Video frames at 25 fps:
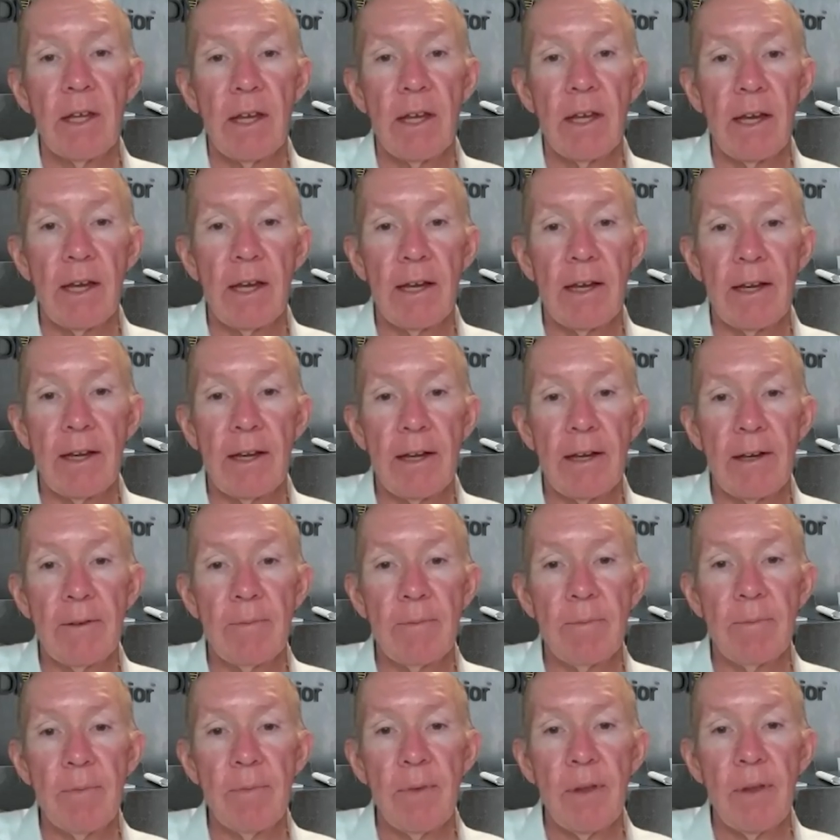
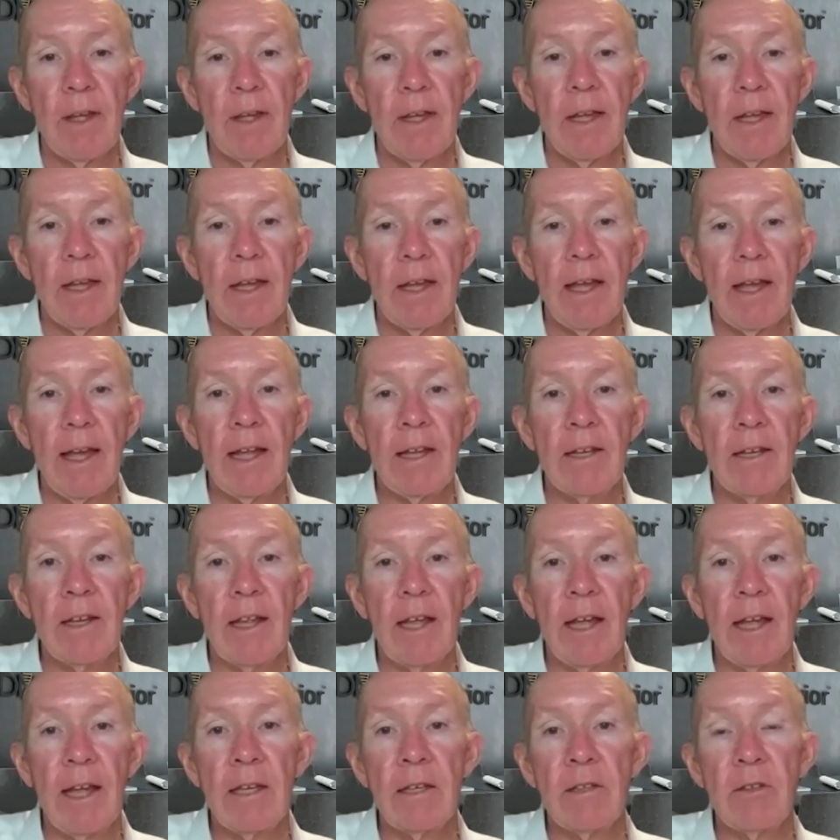
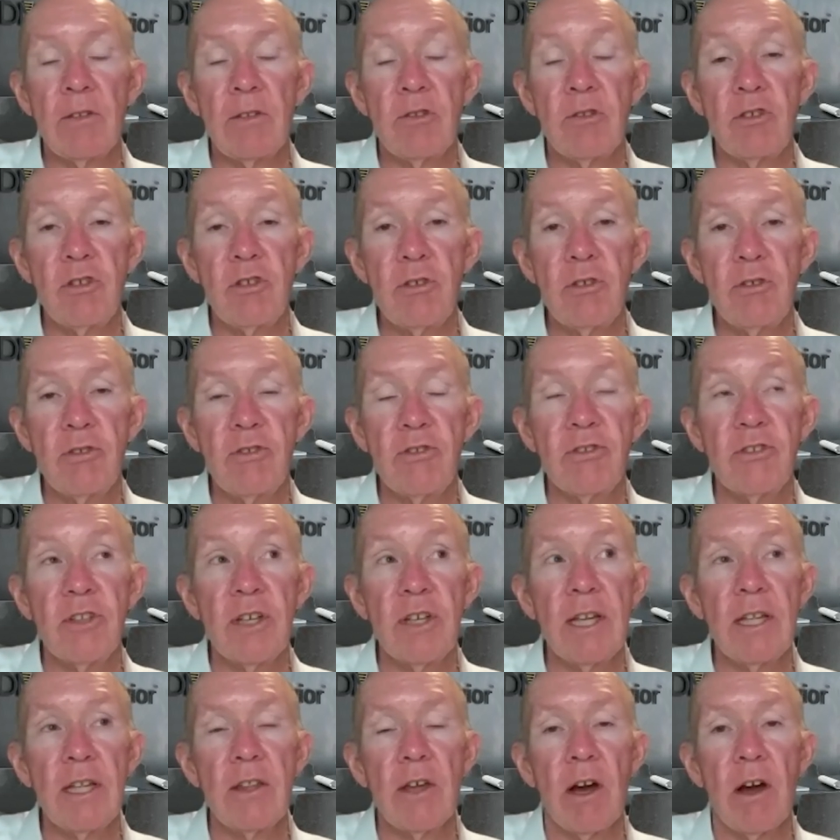And do you
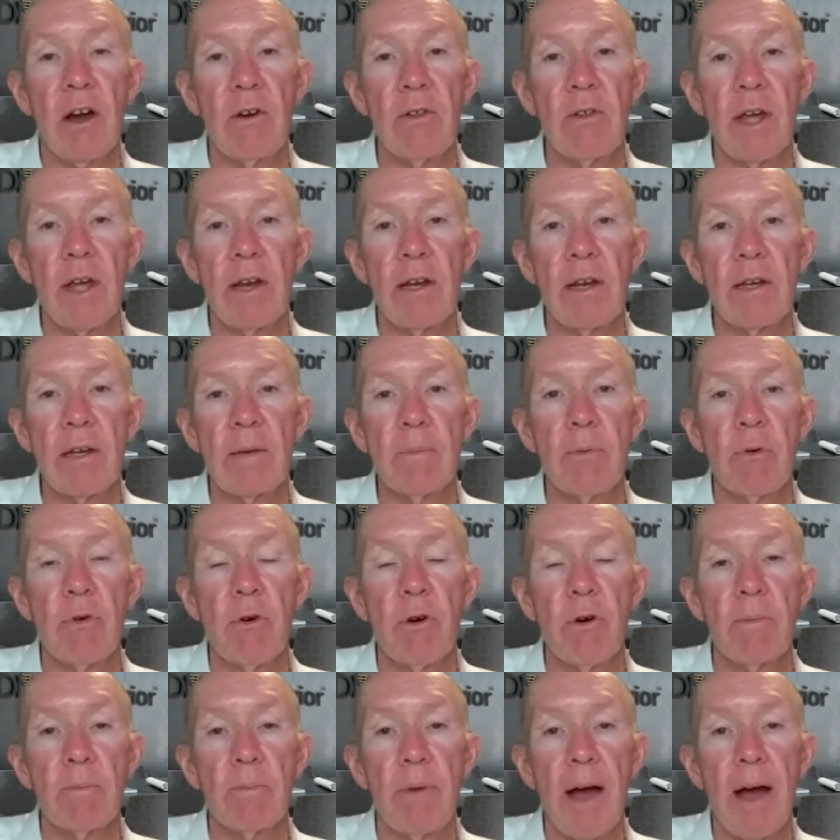see, though, that an
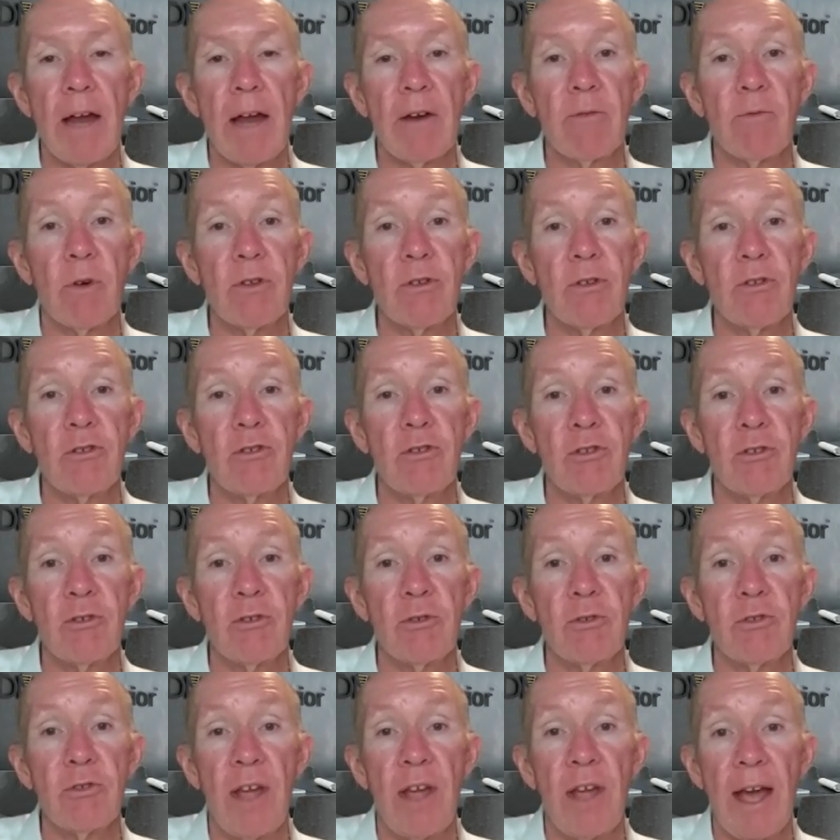important part of what you
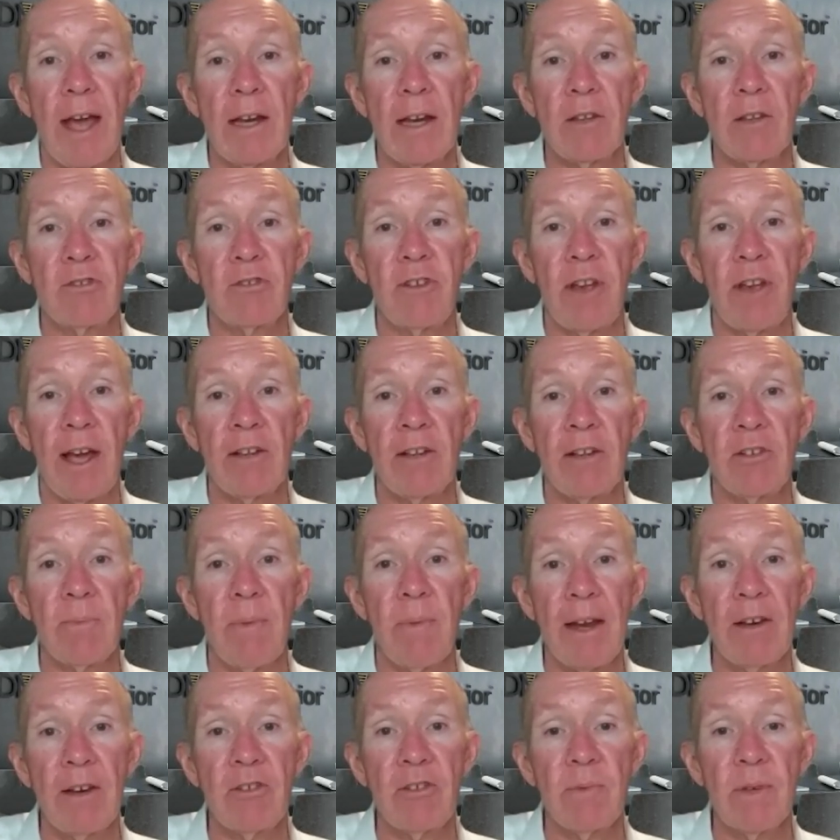do, Dan, is change
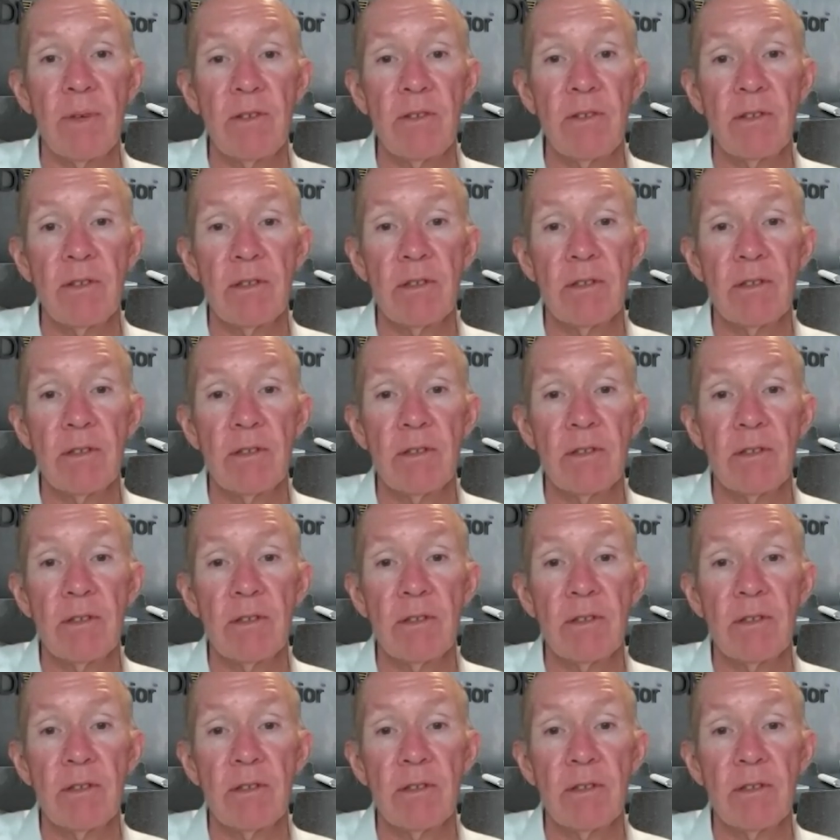management?